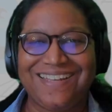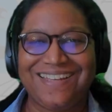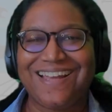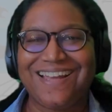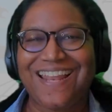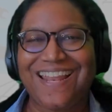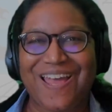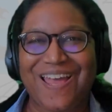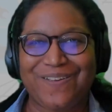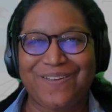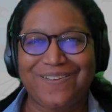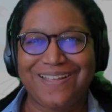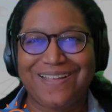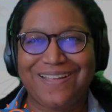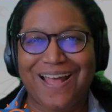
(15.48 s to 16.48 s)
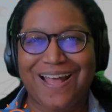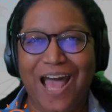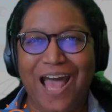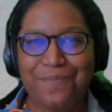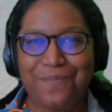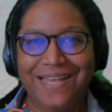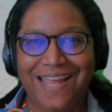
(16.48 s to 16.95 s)
Hello,
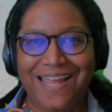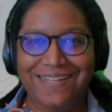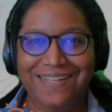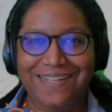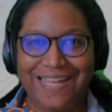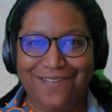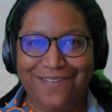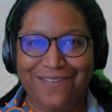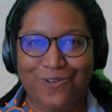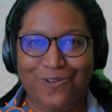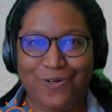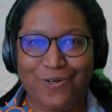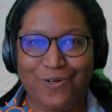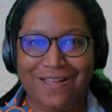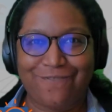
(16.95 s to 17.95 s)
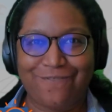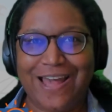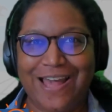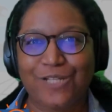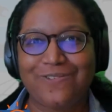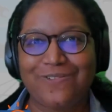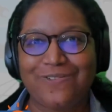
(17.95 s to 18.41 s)
I'm Michala Liavaag,
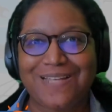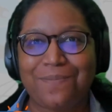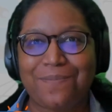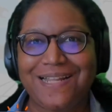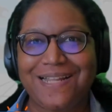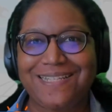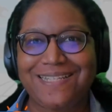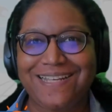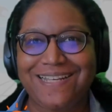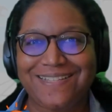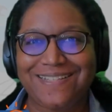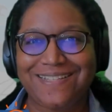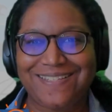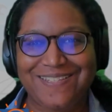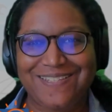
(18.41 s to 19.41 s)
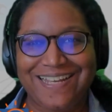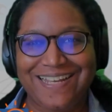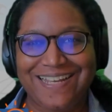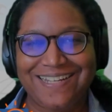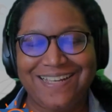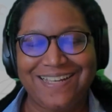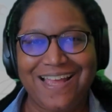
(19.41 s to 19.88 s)
founder of Cybility Consulting
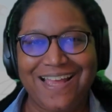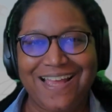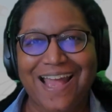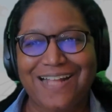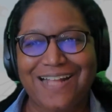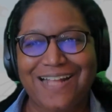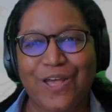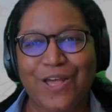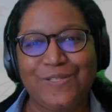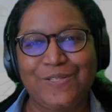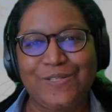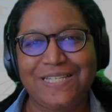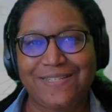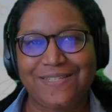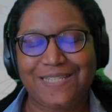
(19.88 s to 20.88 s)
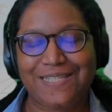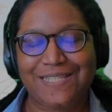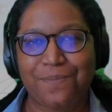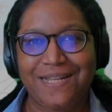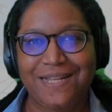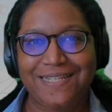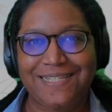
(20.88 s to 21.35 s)
and host of the
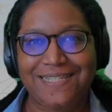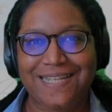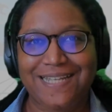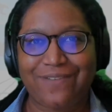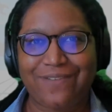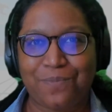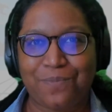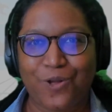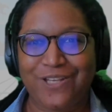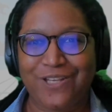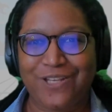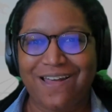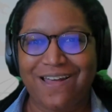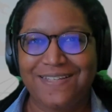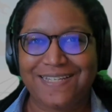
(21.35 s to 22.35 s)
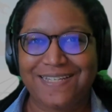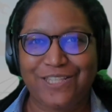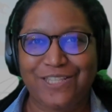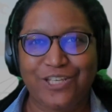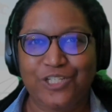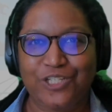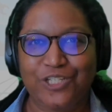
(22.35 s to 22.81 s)
Cybility Savvy podcast and the
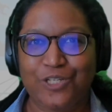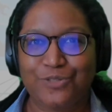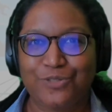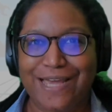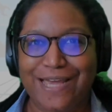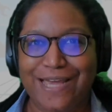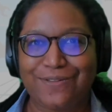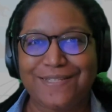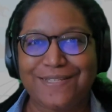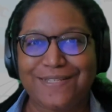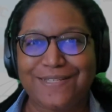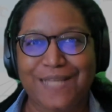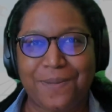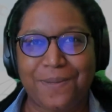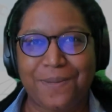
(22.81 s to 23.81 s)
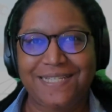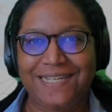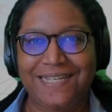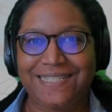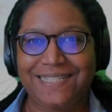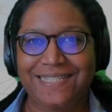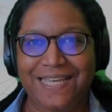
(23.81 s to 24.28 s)
YouTube channel
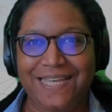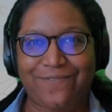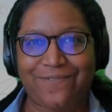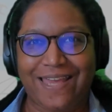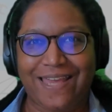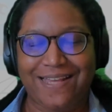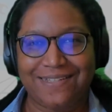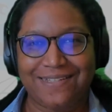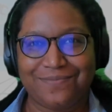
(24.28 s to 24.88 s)
Cybility TV.